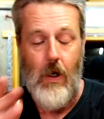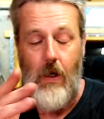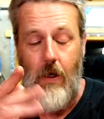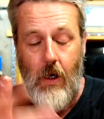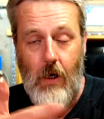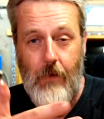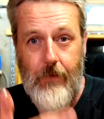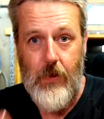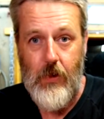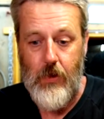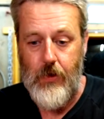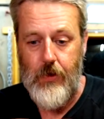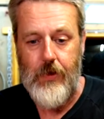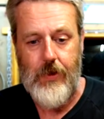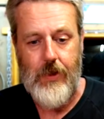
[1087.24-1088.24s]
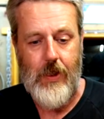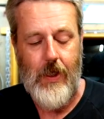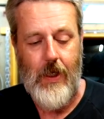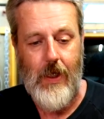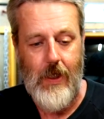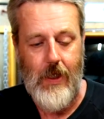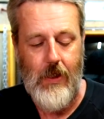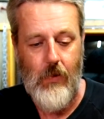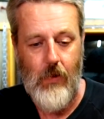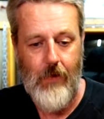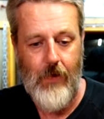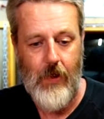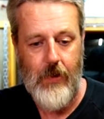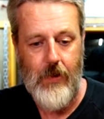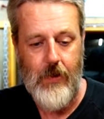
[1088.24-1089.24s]
I've used, what have
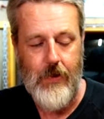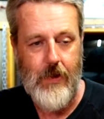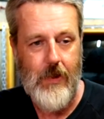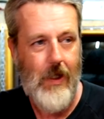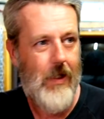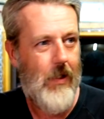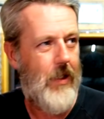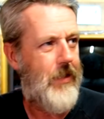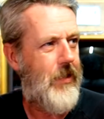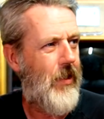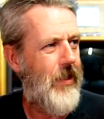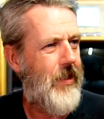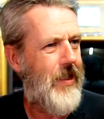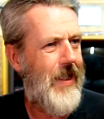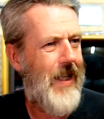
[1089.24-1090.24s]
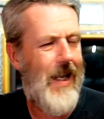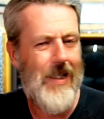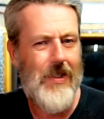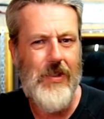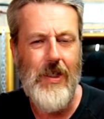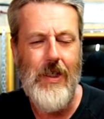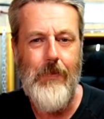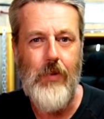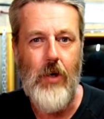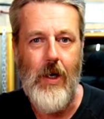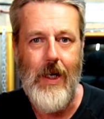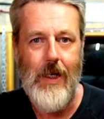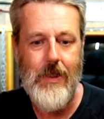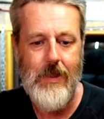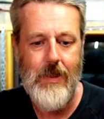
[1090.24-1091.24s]
I used? It's not a DRC
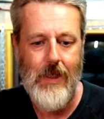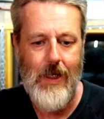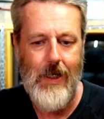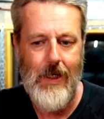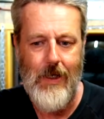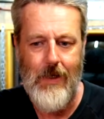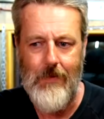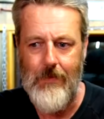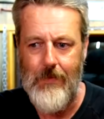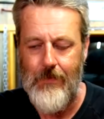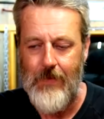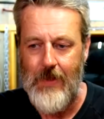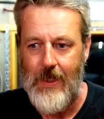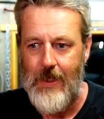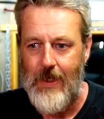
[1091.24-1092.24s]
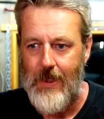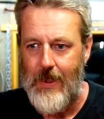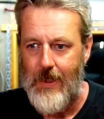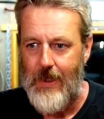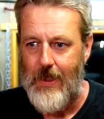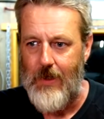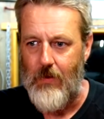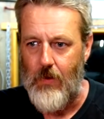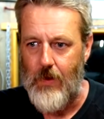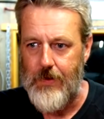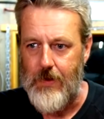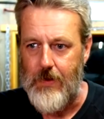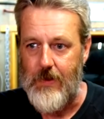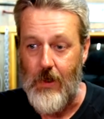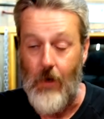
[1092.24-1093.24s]
product. It
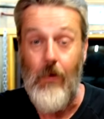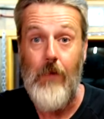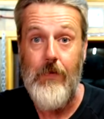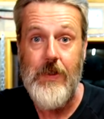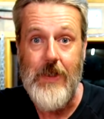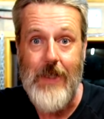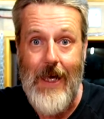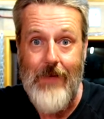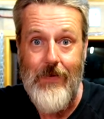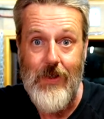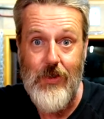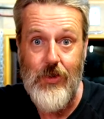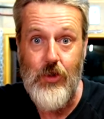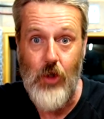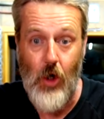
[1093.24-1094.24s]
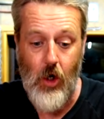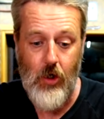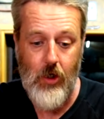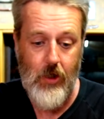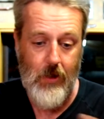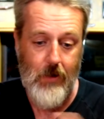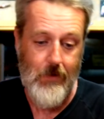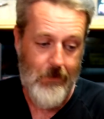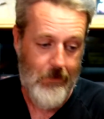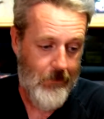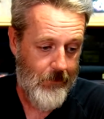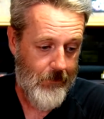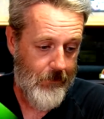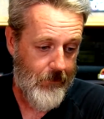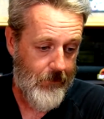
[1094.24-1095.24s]
wasn't. So I've obviously had the stock
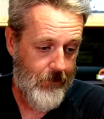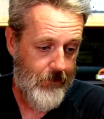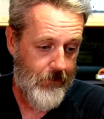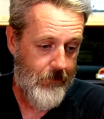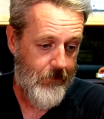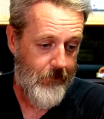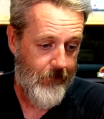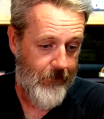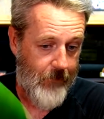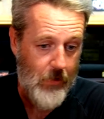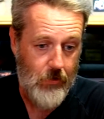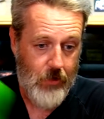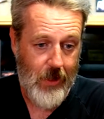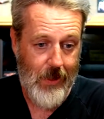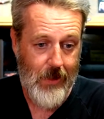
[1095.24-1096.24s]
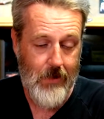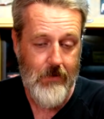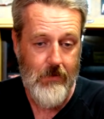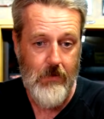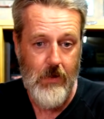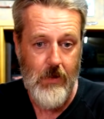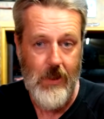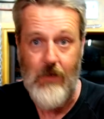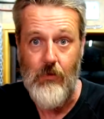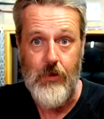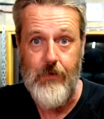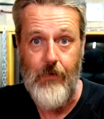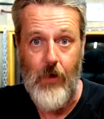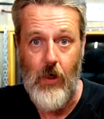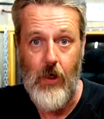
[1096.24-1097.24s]
filter. It was
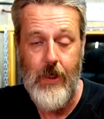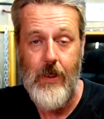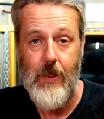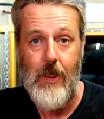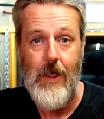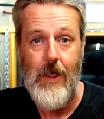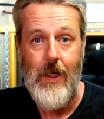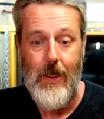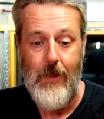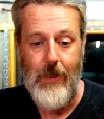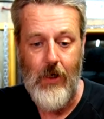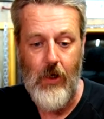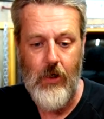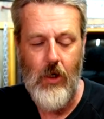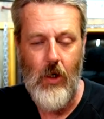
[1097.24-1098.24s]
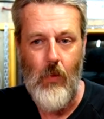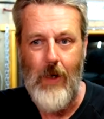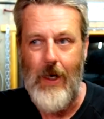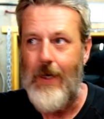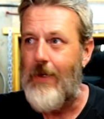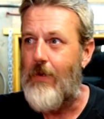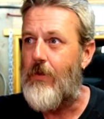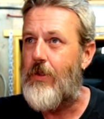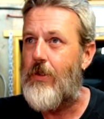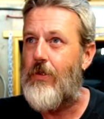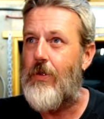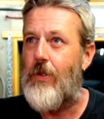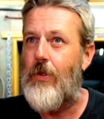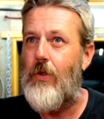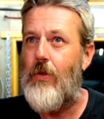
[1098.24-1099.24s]
fine. Then I got one. It was
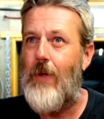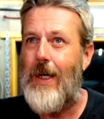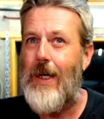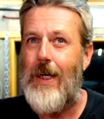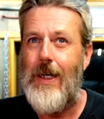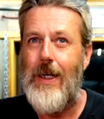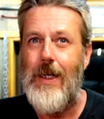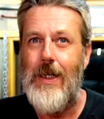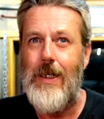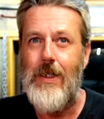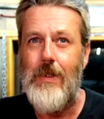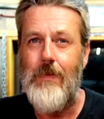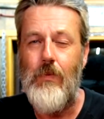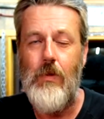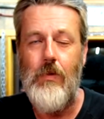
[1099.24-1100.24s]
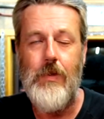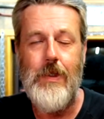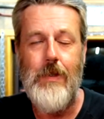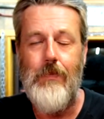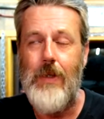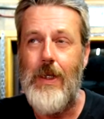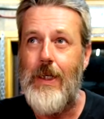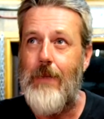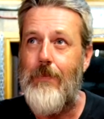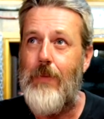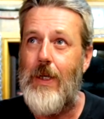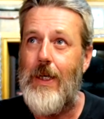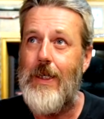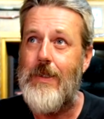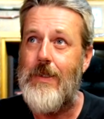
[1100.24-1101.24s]
through what was the bloody
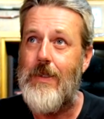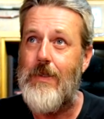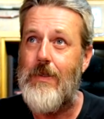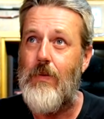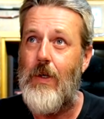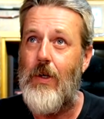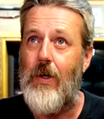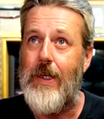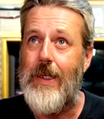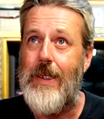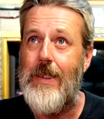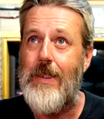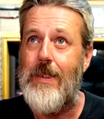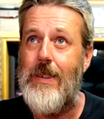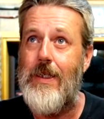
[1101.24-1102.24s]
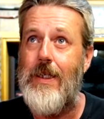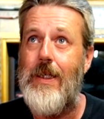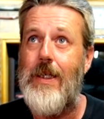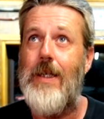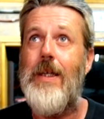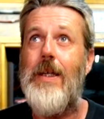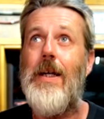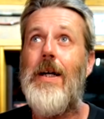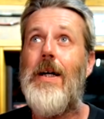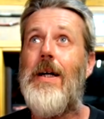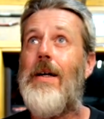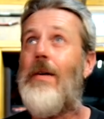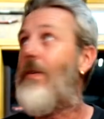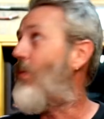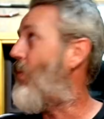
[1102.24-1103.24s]
place? It's where I get
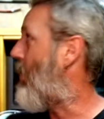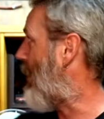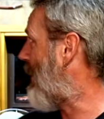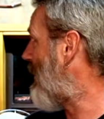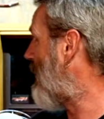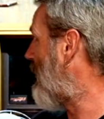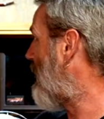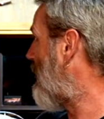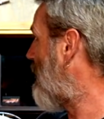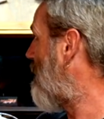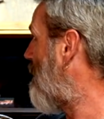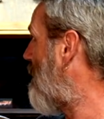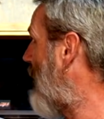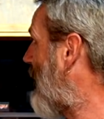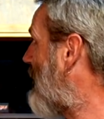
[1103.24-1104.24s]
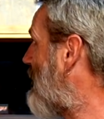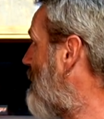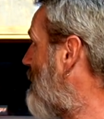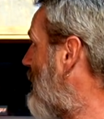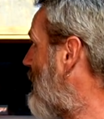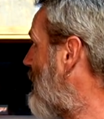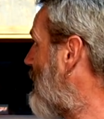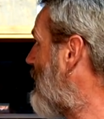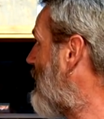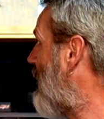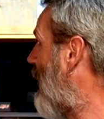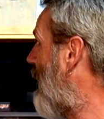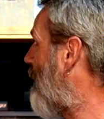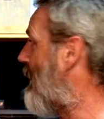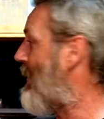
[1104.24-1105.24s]
the Maximus
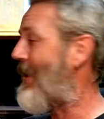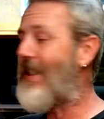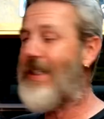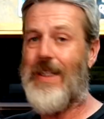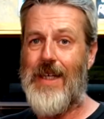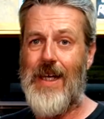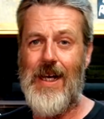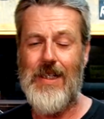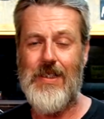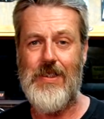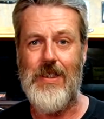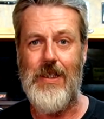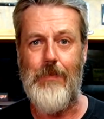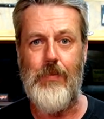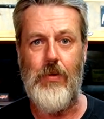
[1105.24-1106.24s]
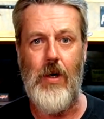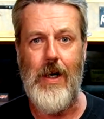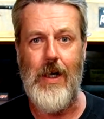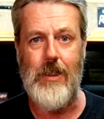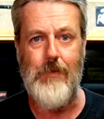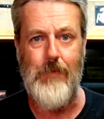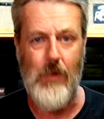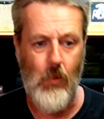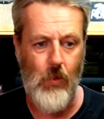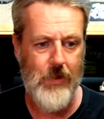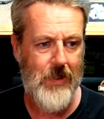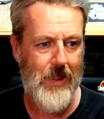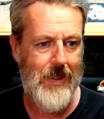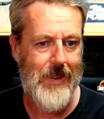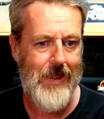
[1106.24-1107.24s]
stuff and the DRC products, but it
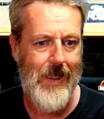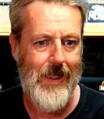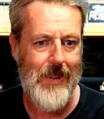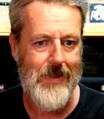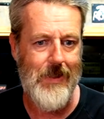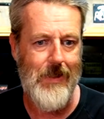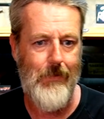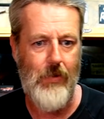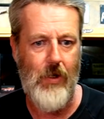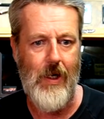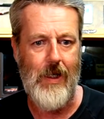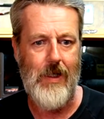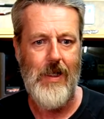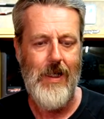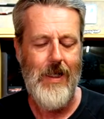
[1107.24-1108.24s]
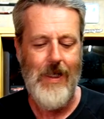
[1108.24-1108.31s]
wasn't a DRC product.